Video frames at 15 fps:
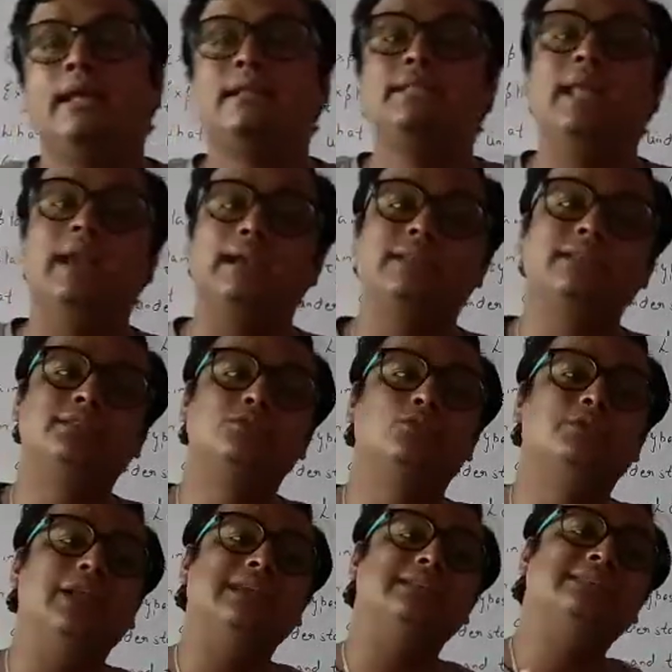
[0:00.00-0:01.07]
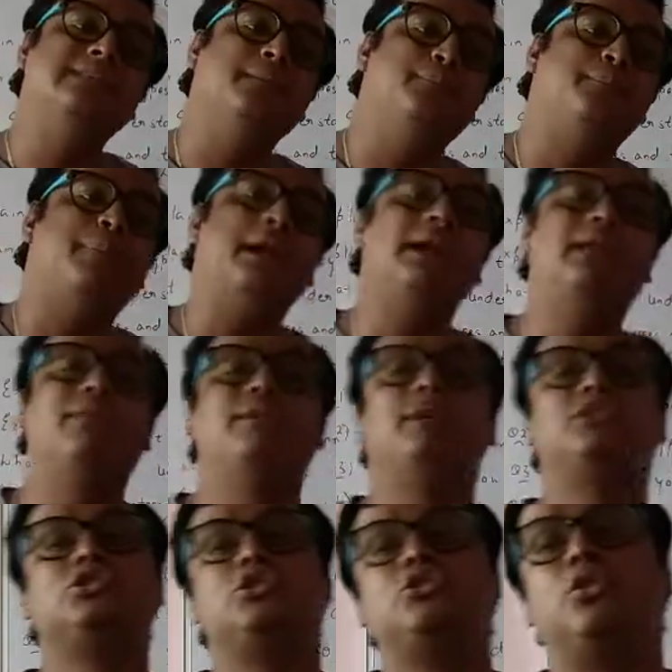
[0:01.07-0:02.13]
That is known as simple
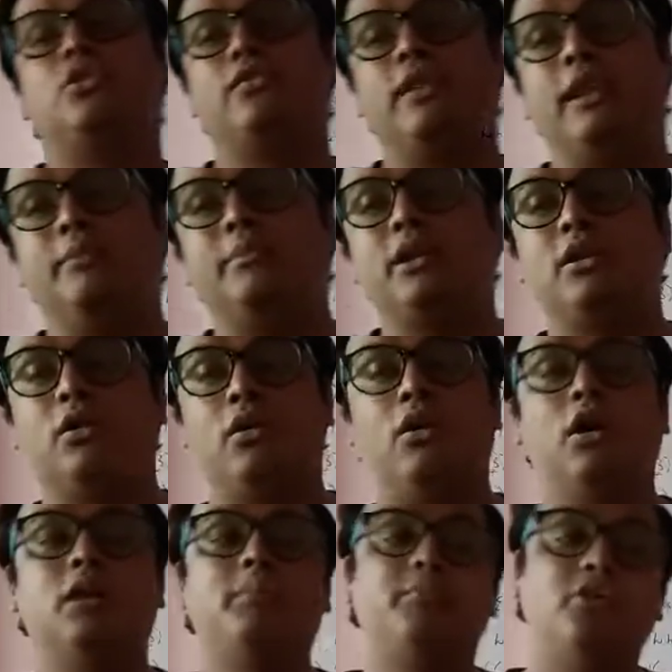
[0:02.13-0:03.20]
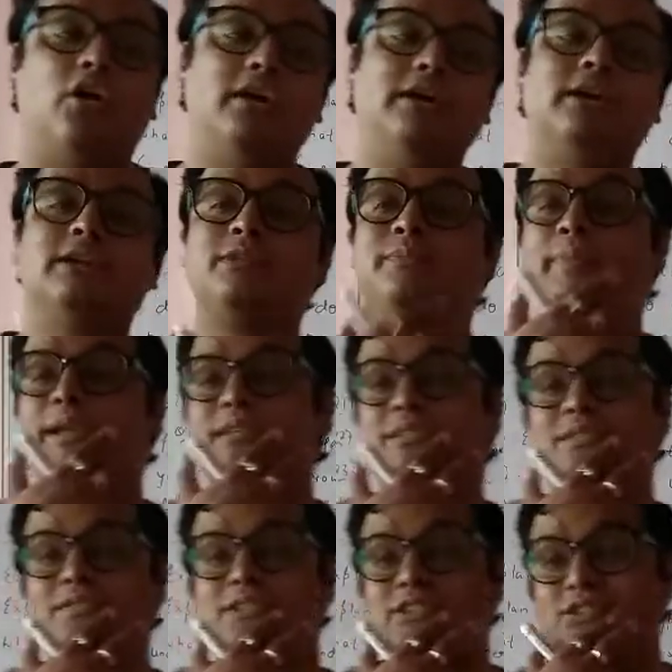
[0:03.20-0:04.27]
division of labor or product based
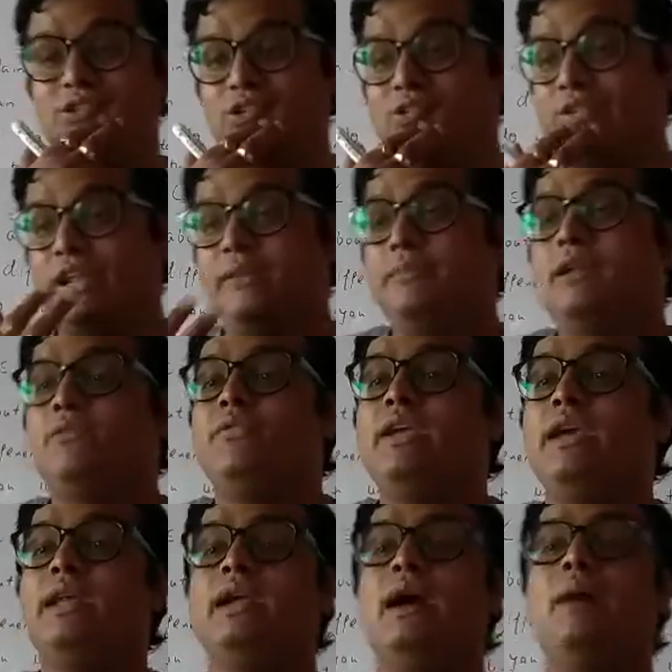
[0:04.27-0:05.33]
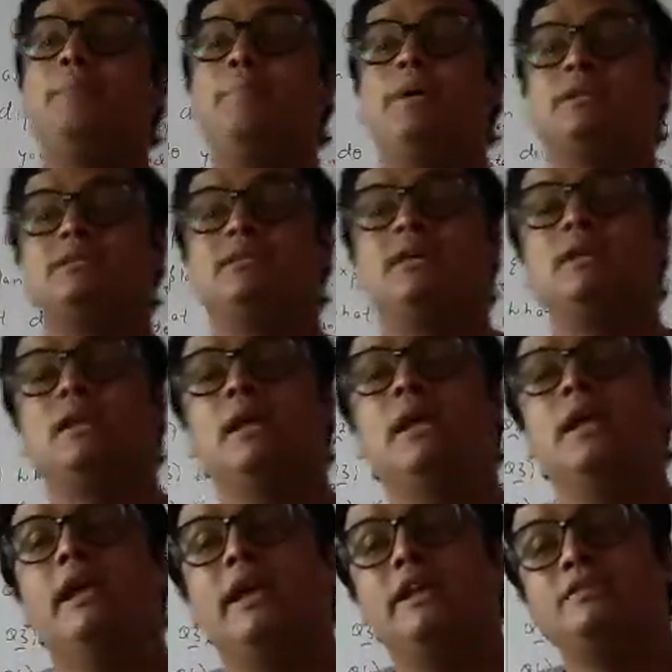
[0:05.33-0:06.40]
division of labor, where a person
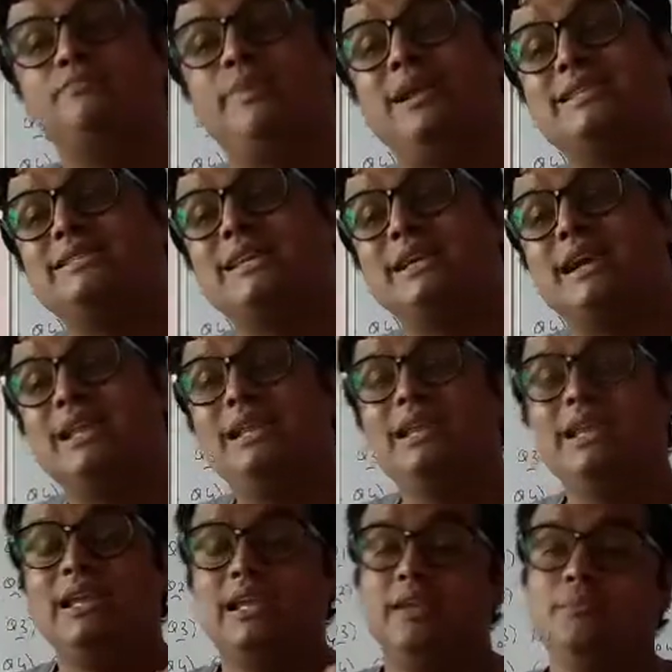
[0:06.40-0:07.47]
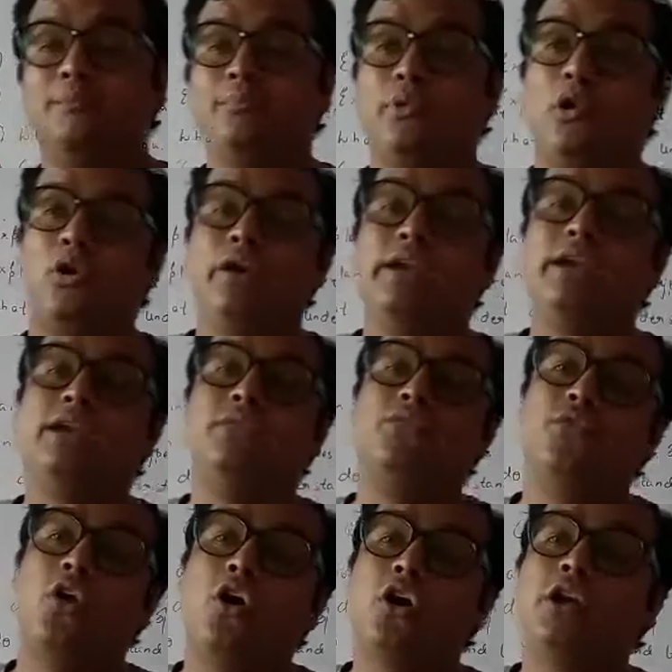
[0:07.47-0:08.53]
is basically employed
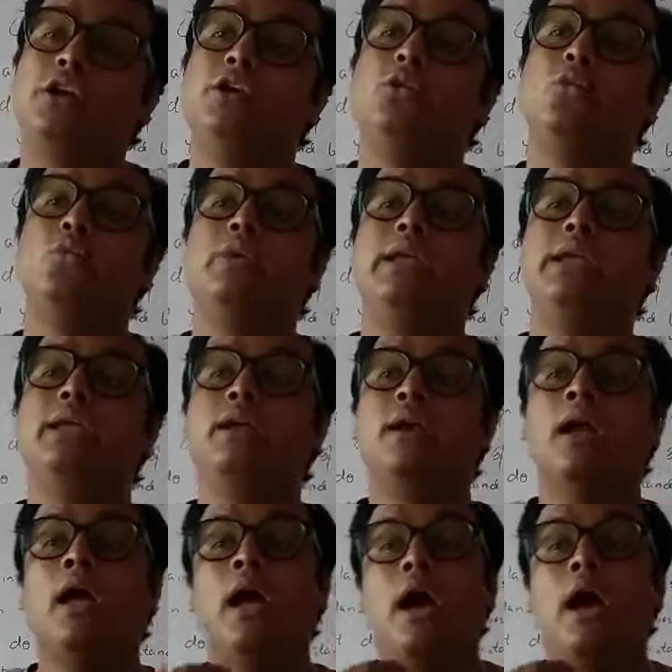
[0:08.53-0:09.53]
for doing